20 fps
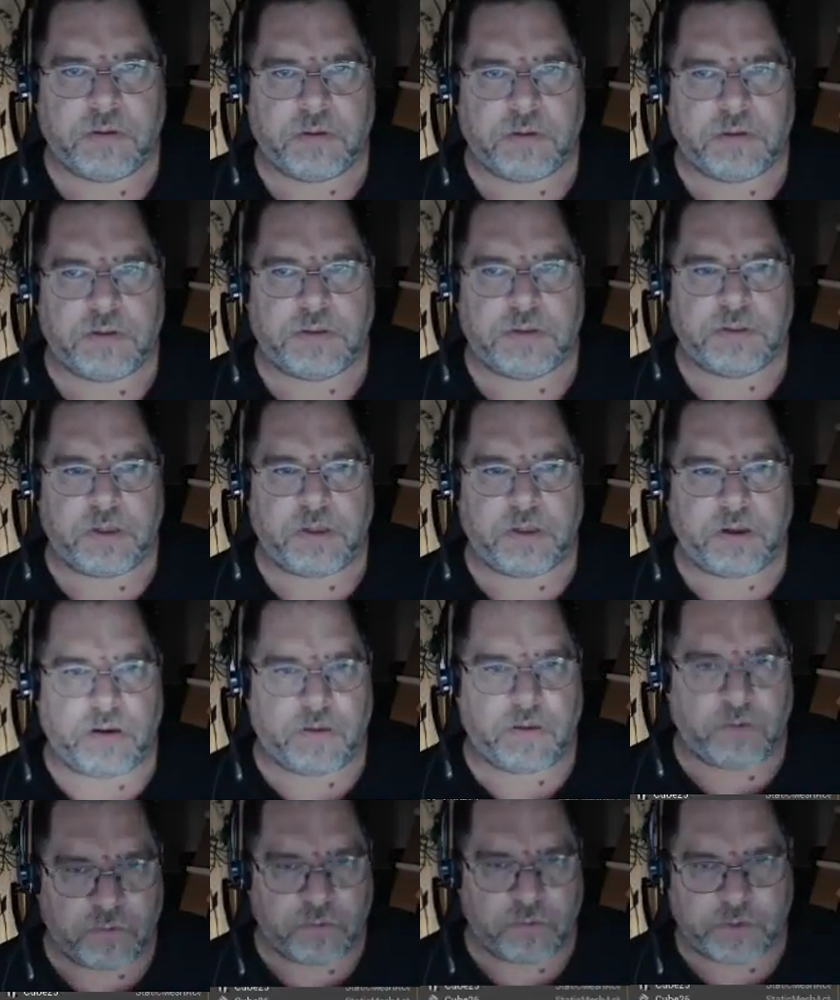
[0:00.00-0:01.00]

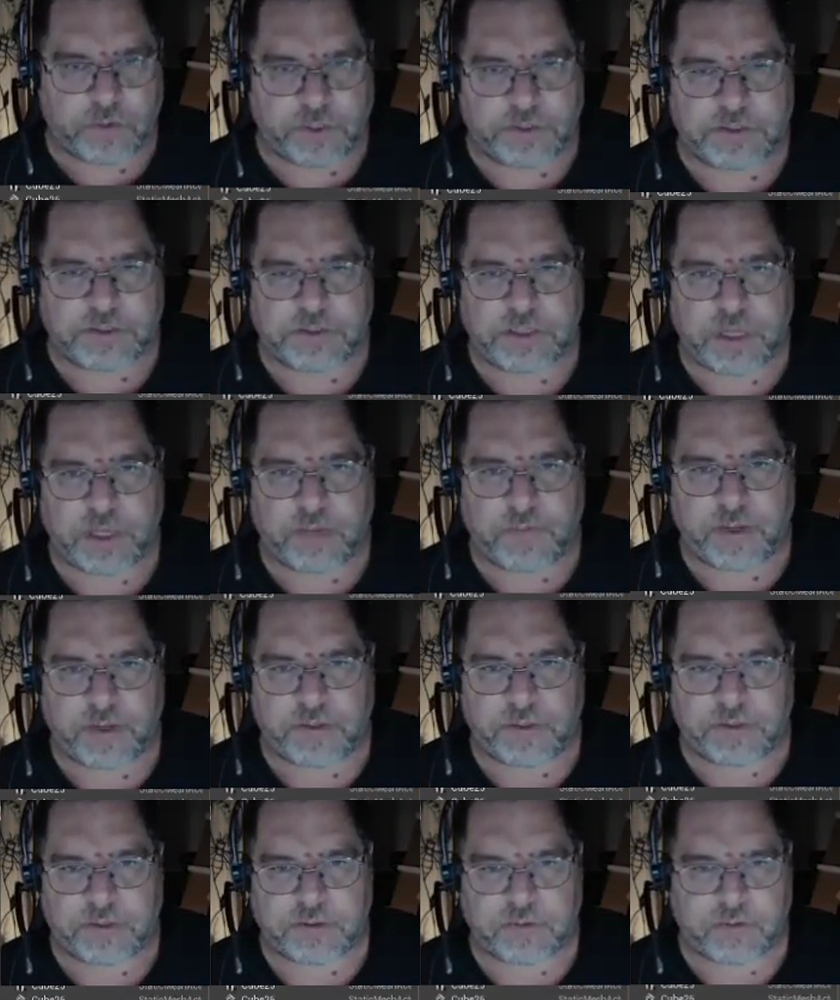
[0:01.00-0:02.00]
So, let's see how
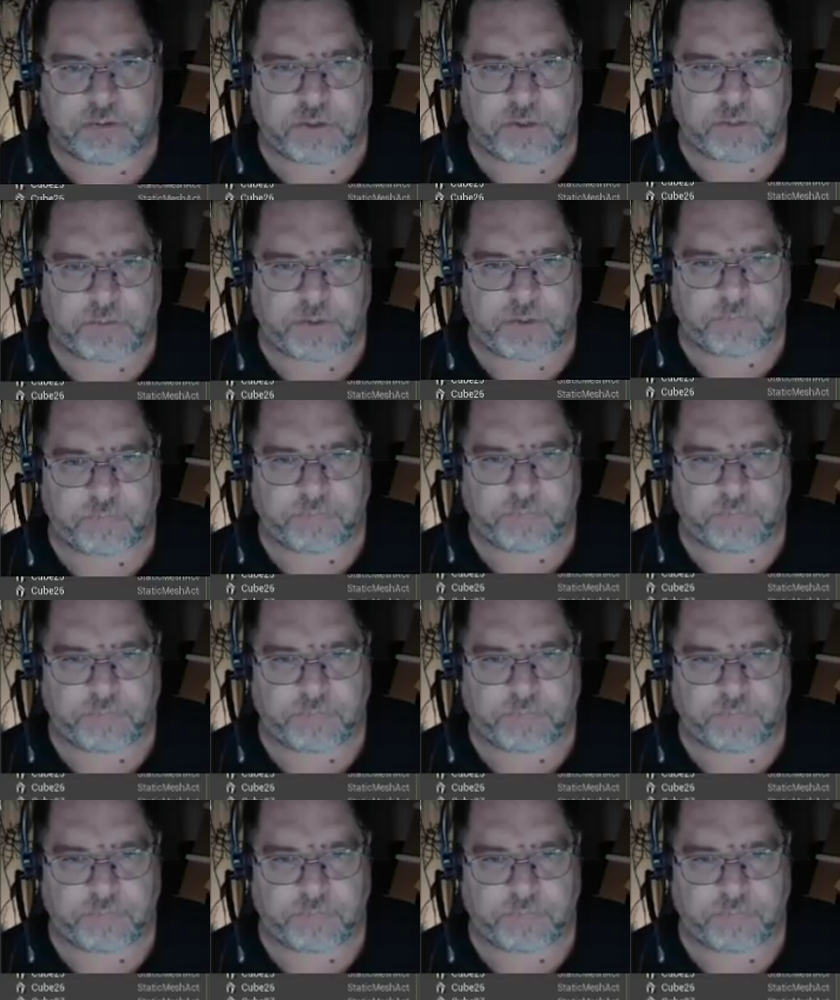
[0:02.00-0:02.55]
bad this screwed up now.